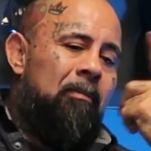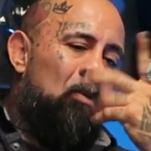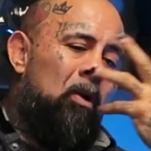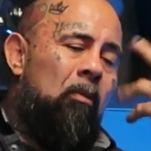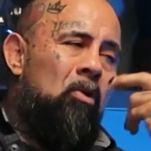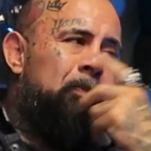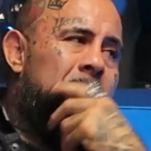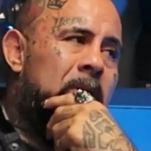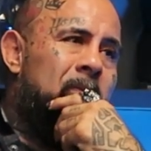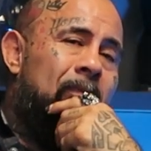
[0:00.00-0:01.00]
But what are most
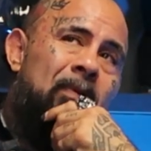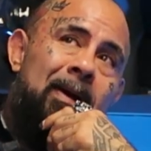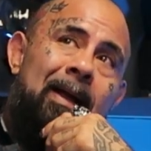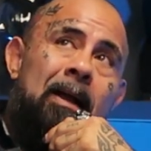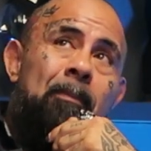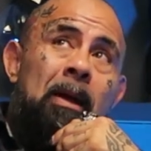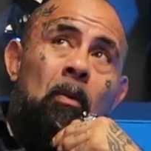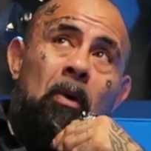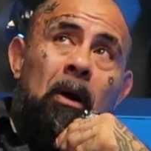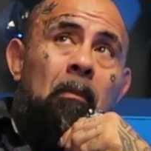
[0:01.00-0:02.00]
parents do? Fuck, I got to be at
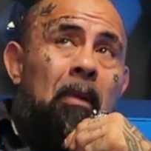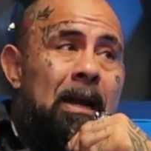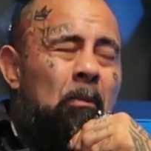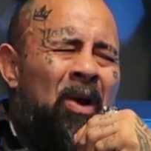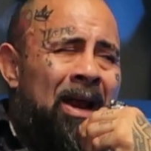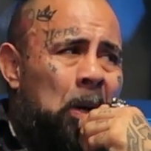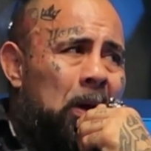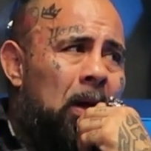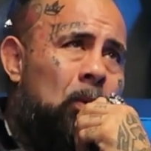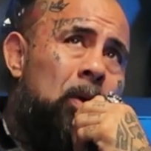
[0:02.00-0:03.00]
work on Monday morning, 8 o'clock.